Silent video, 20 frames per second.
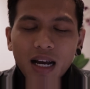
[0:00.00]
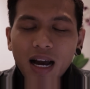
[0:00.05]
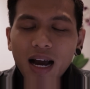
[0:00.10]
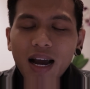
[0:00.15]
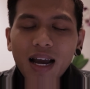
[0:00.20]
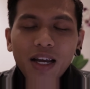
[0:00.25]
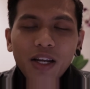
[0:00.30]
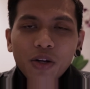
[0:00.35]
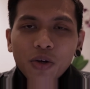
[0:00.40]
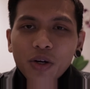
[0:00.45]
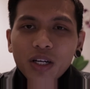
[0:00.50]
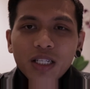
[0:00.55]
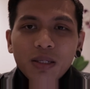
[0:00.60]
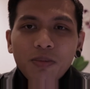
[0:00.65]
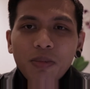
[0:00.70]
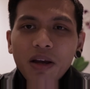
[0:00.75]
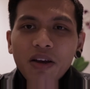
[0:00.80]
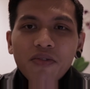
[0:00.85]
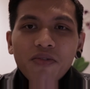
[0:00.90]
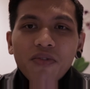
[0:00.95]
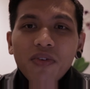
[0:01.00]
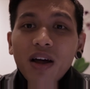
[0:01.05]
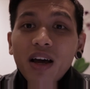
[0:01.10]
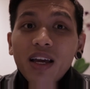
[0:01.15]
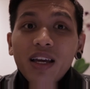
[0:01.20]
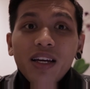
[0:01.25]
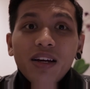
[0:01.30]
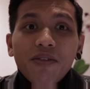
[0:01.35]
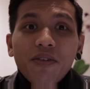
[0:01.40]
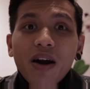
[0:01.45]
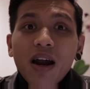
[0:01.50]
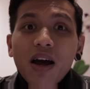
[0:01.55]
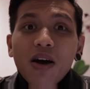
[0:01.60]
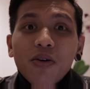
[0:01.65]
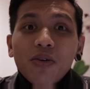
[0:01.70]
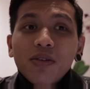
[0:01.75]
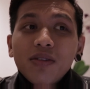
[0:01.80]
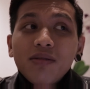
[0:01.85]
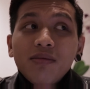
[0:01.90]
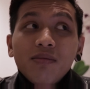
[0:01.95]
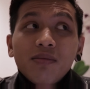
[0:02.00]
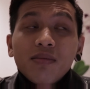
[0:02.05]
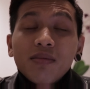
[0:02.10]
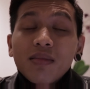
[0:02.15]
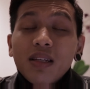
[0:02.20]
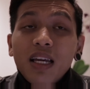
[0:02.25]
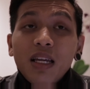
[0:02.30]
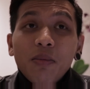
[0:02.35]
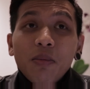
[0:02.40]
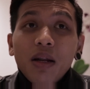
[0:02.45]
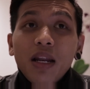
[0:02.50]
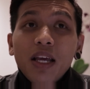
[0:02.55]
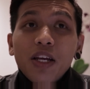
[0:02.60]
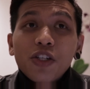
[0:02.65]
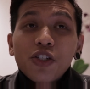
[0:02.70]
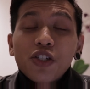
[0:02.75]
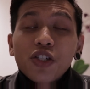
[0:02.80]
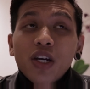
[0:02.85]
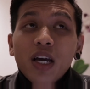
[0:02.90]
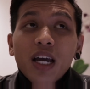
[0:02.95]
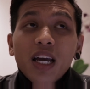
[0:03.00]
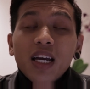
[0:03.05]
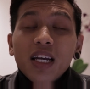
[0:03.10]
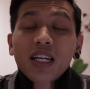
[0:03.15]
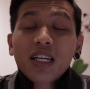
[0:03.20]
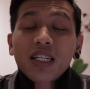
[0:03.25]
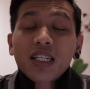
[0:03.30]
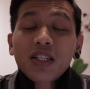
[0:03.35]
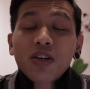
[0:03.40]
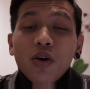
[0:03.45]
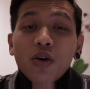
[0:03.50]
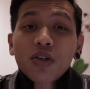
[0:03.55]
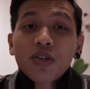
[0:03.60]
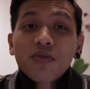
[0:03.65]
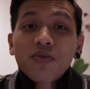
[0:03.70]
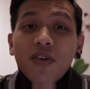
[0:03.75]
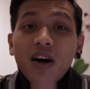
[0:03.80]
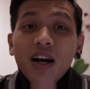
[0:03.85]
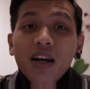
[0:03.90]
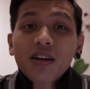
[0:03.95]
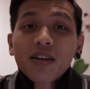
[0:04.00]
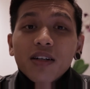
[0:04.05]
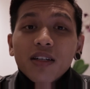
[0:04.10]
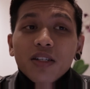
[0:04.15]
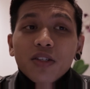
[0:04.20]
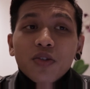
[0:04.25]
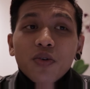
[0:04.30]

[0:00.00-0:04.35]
I know it's being flying around in Malaysia and it goes viral.